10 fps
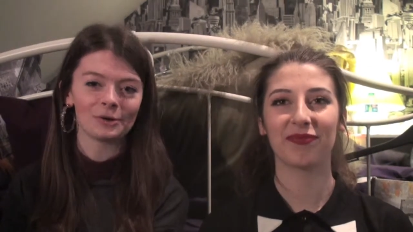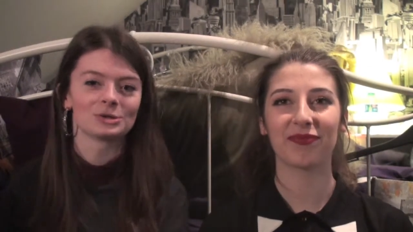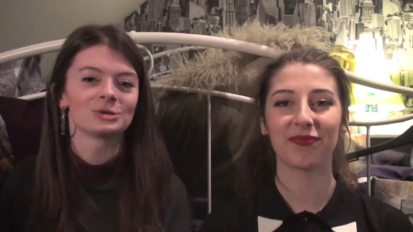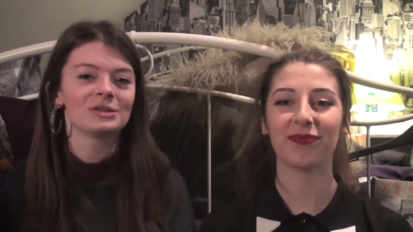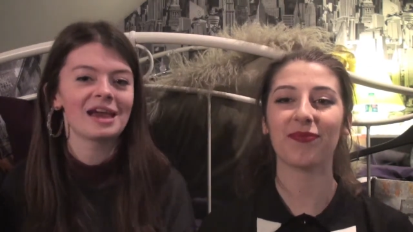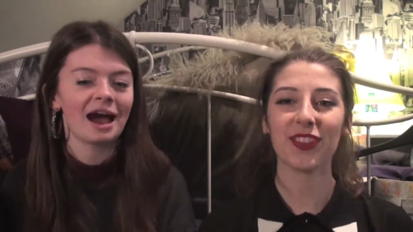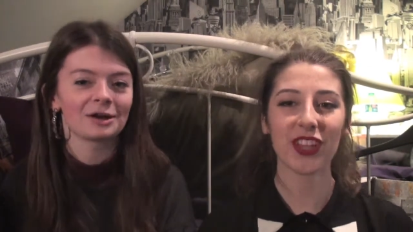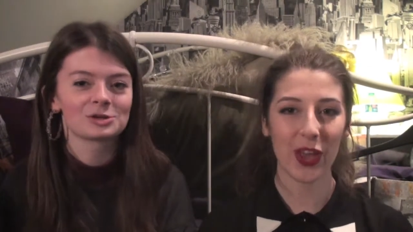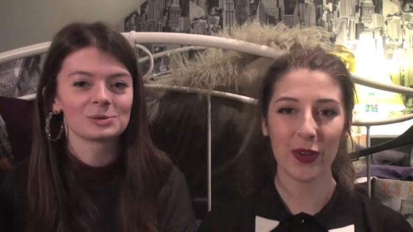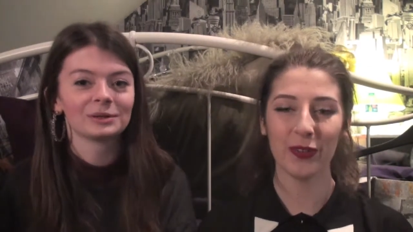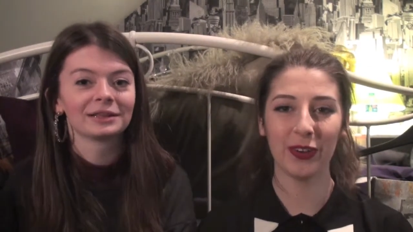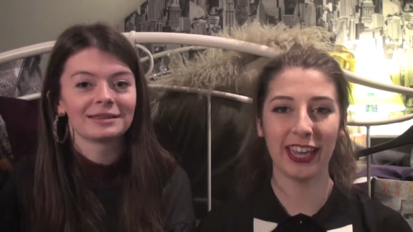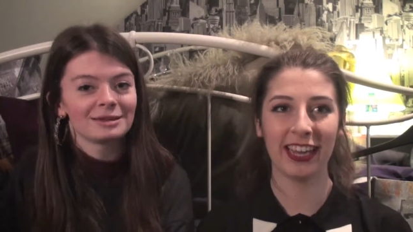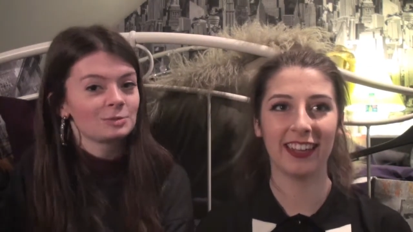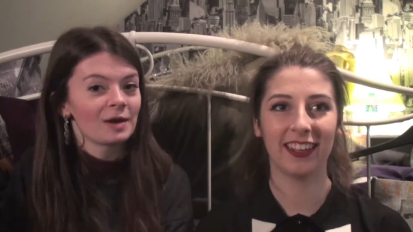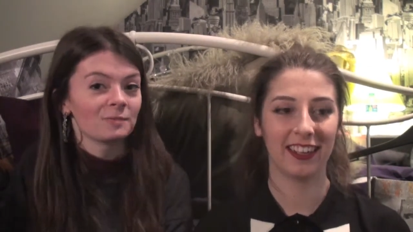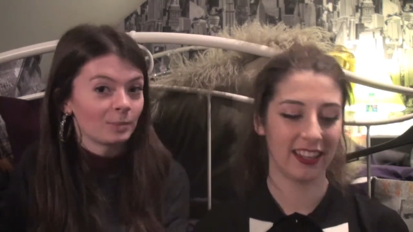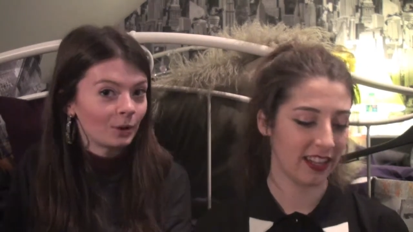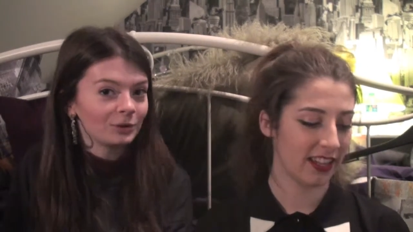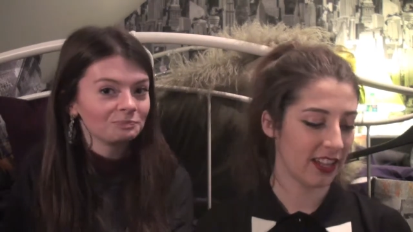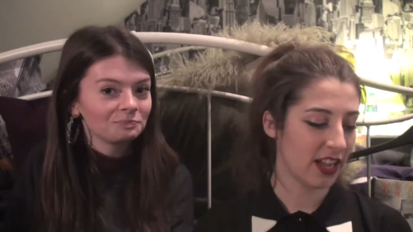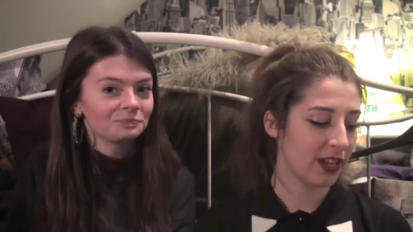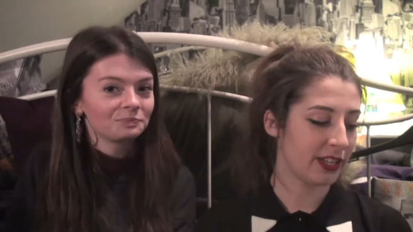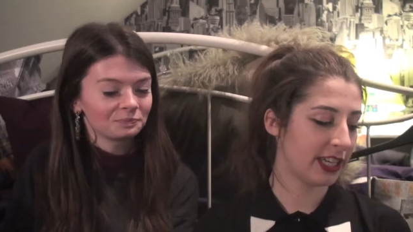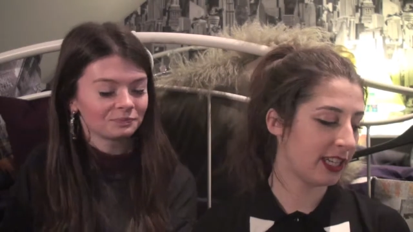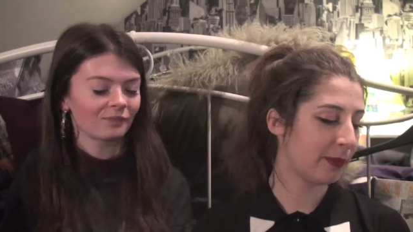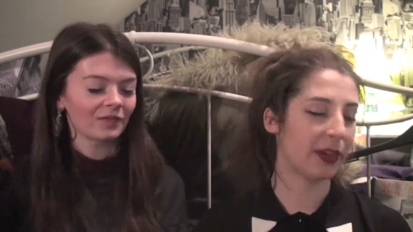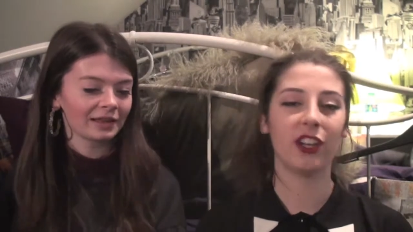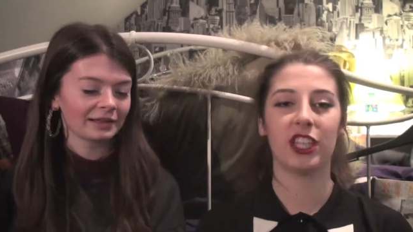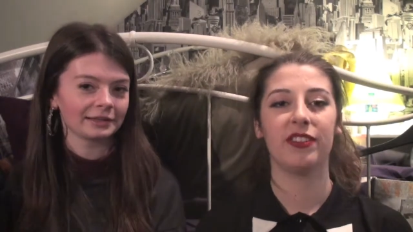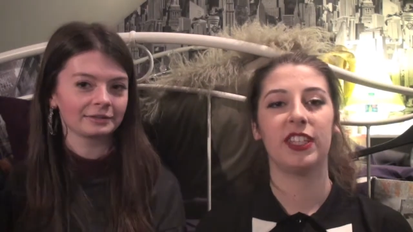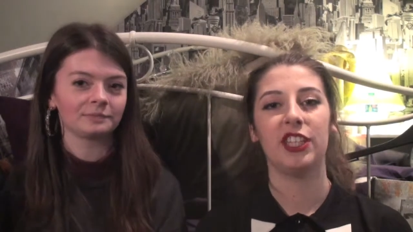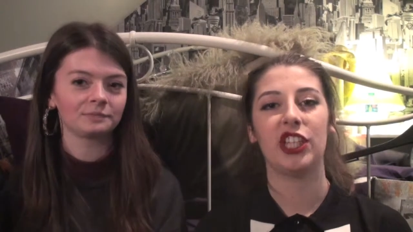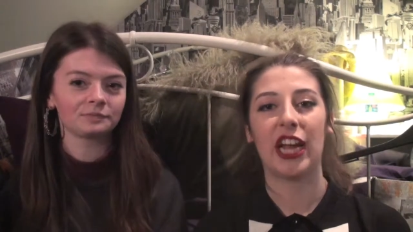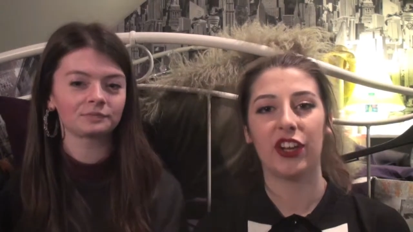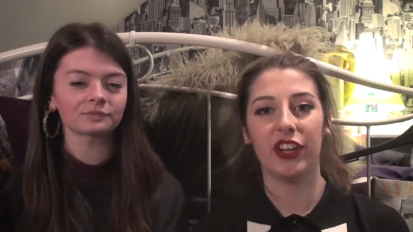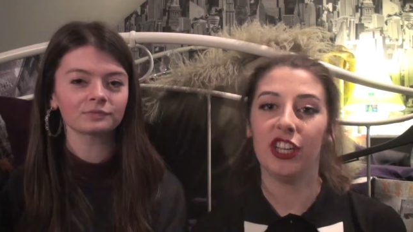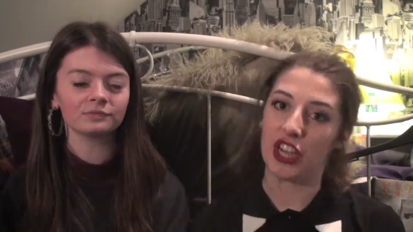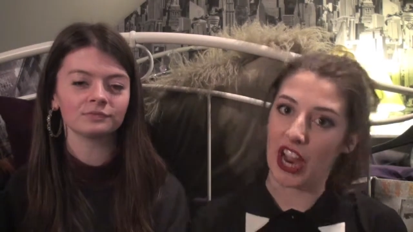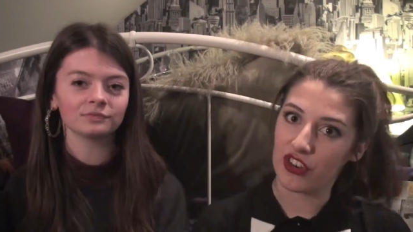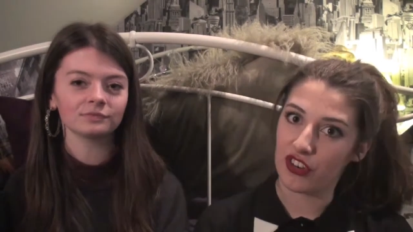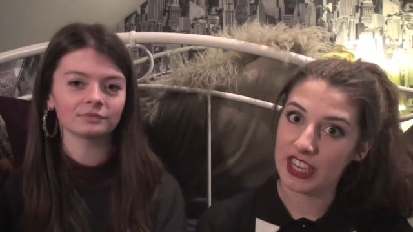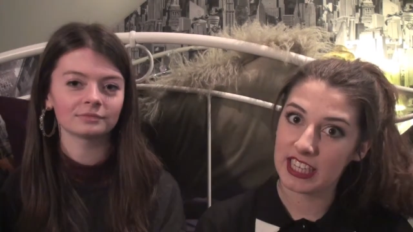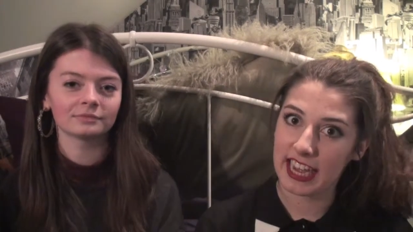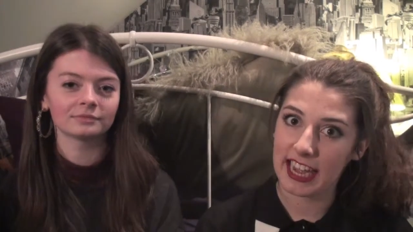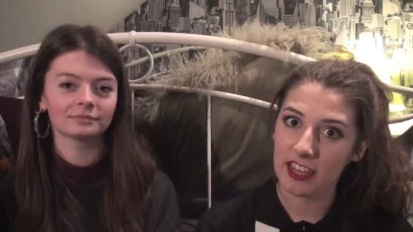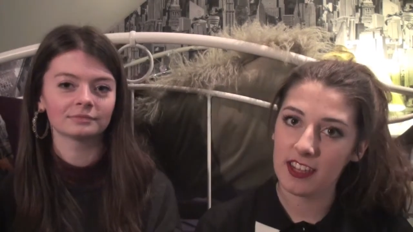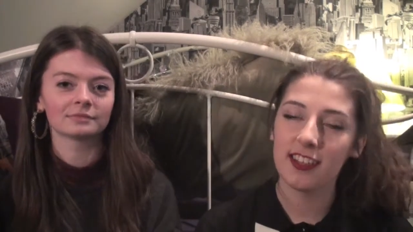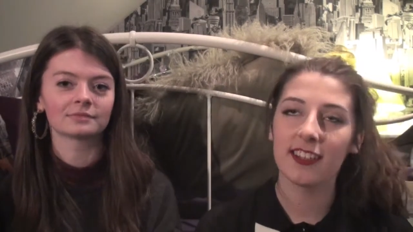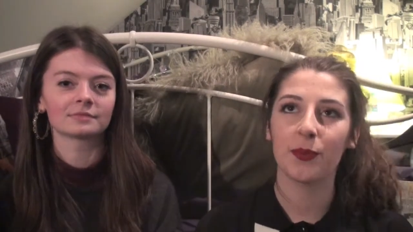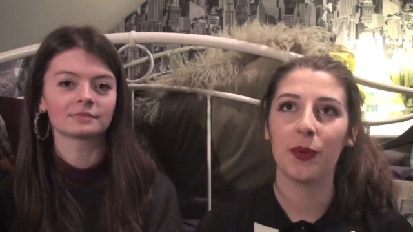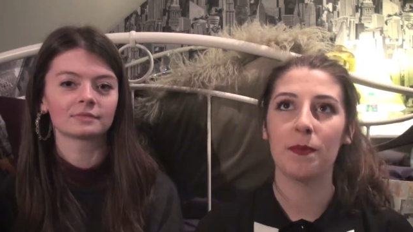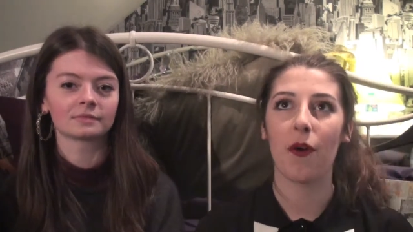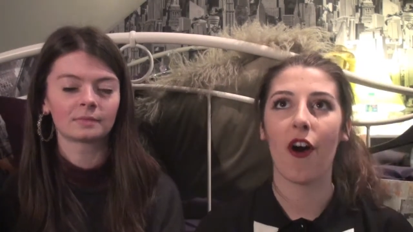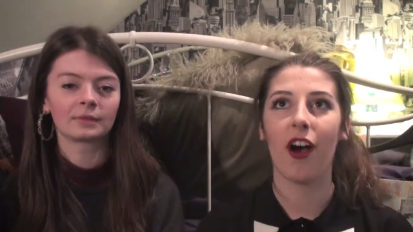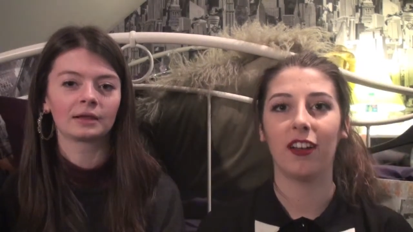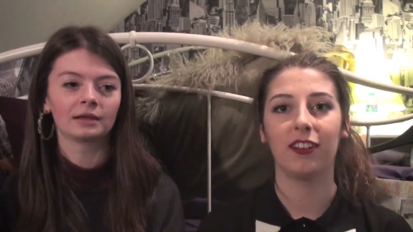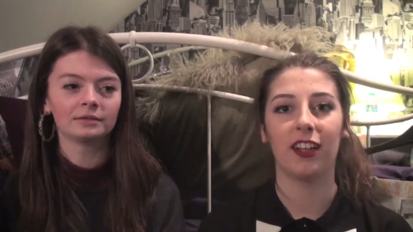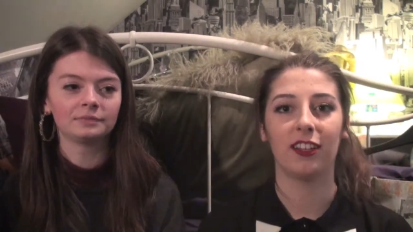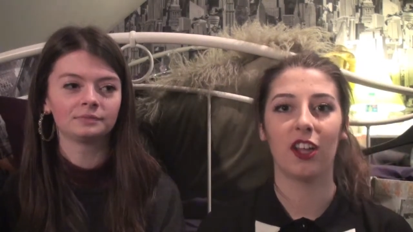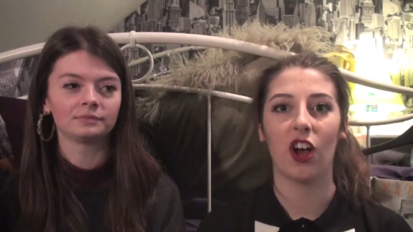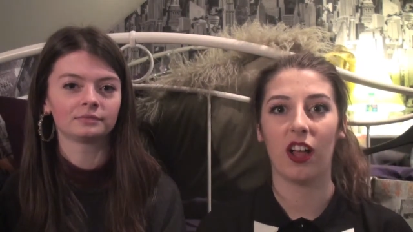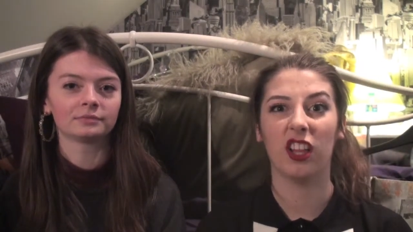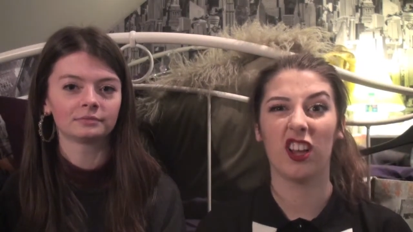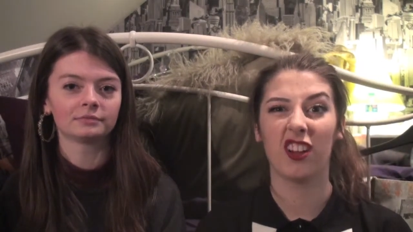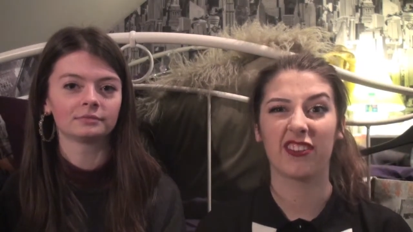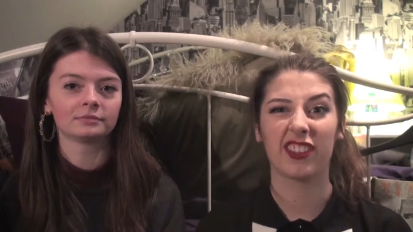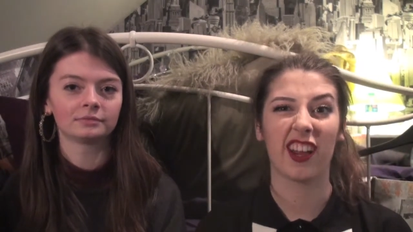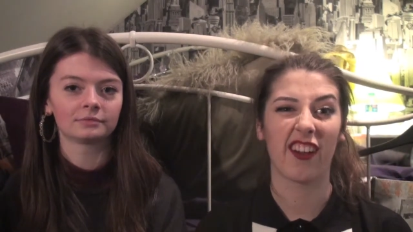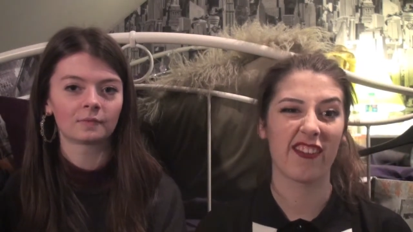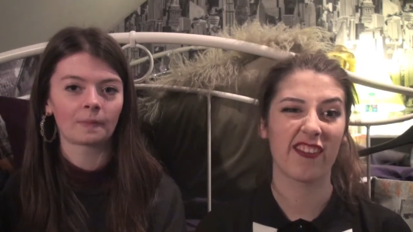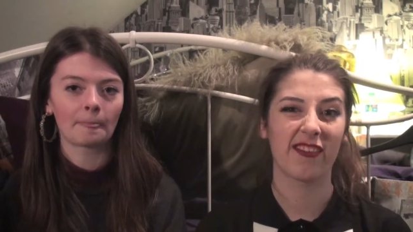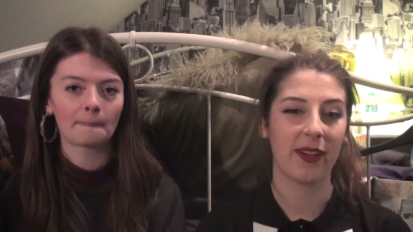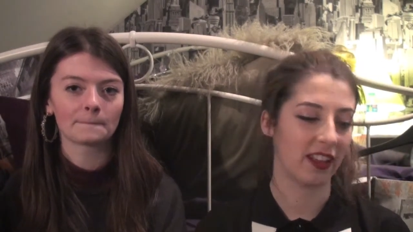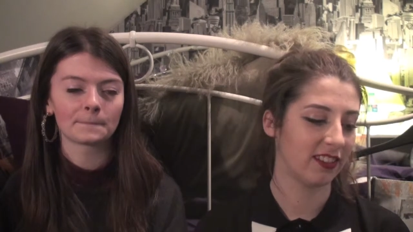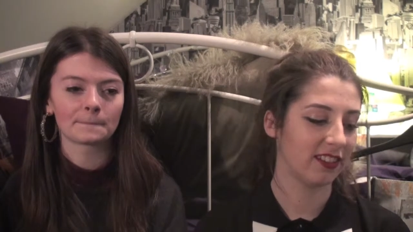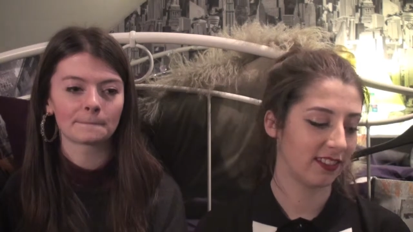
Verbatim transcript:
Speaker 1: on to the actual things we have bought.
Speaker 2: Because obviously January sales, we bought a lot of stuff. Well,